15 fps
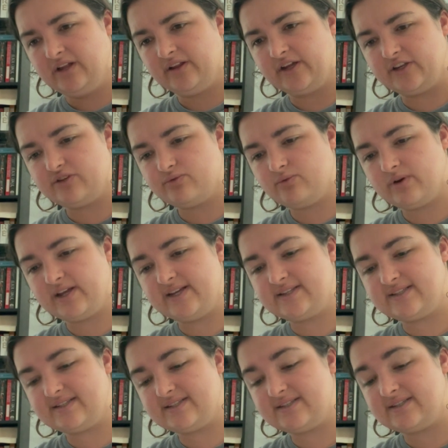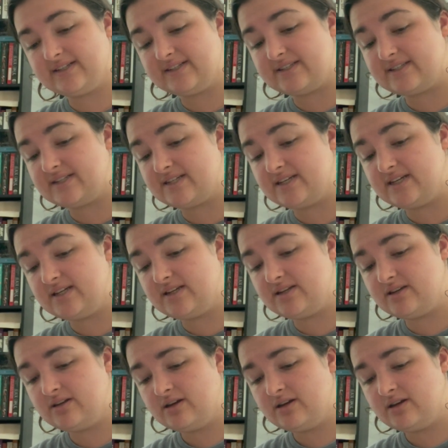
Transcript: like, 2016,